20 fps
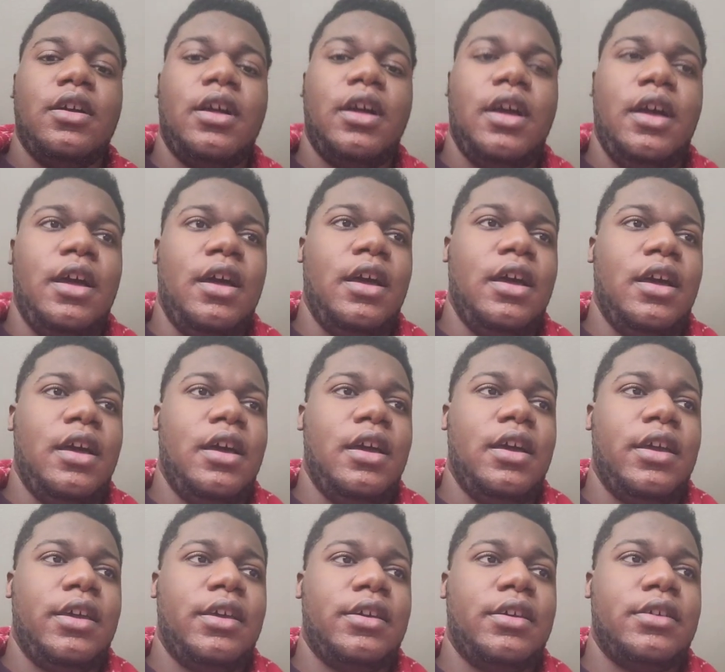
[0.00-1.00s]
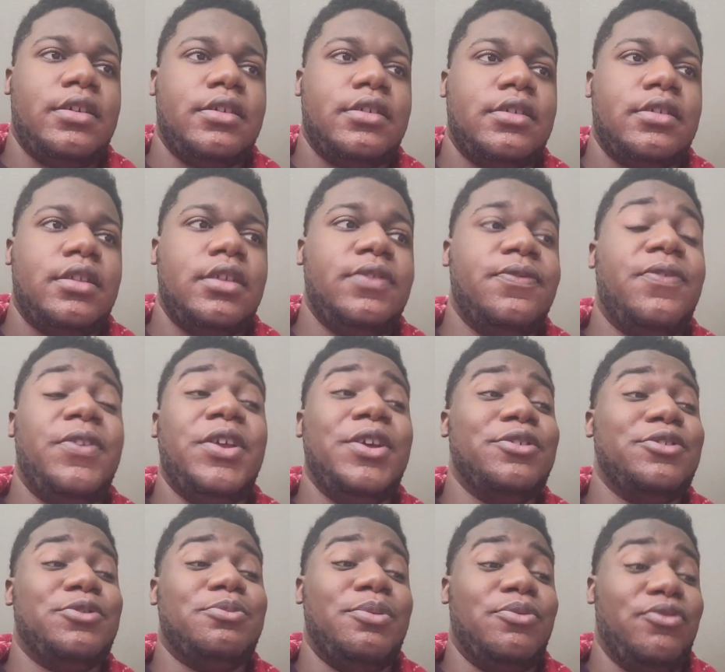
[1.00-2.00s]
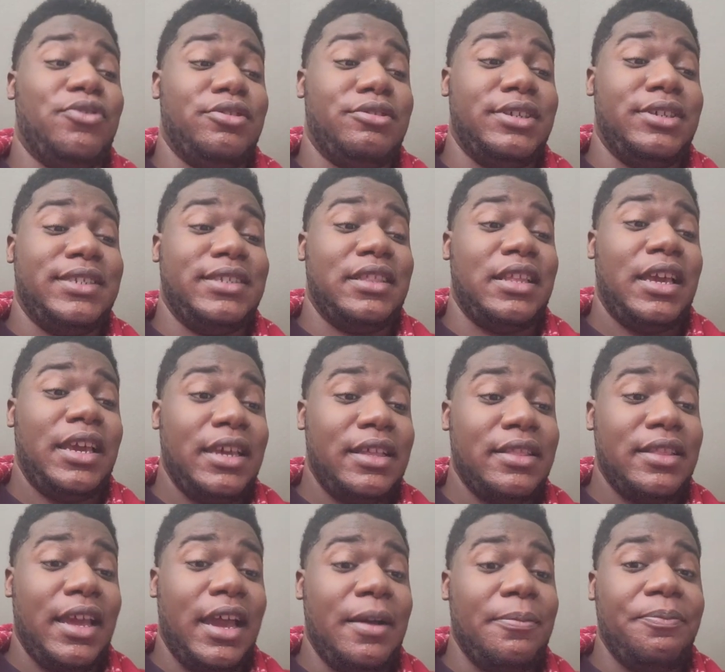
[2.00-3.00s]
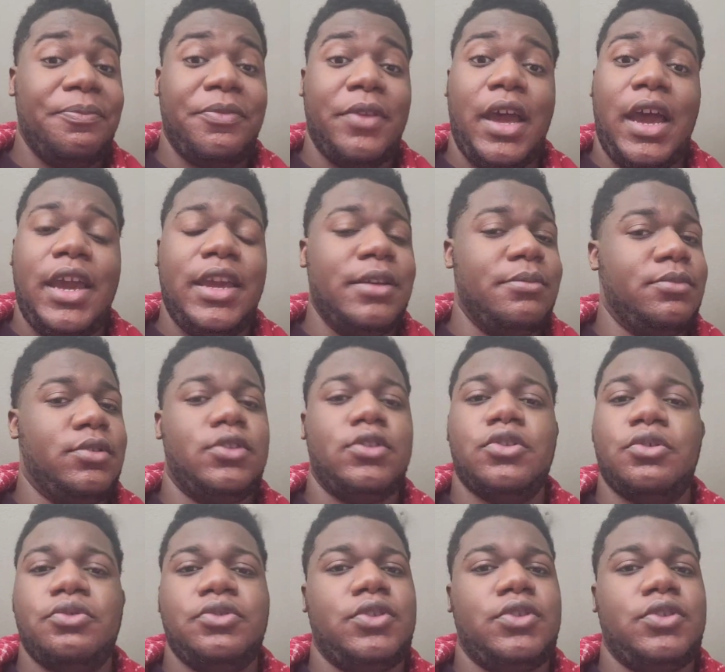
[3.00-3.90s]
Uh this video's been released late. I'm I am so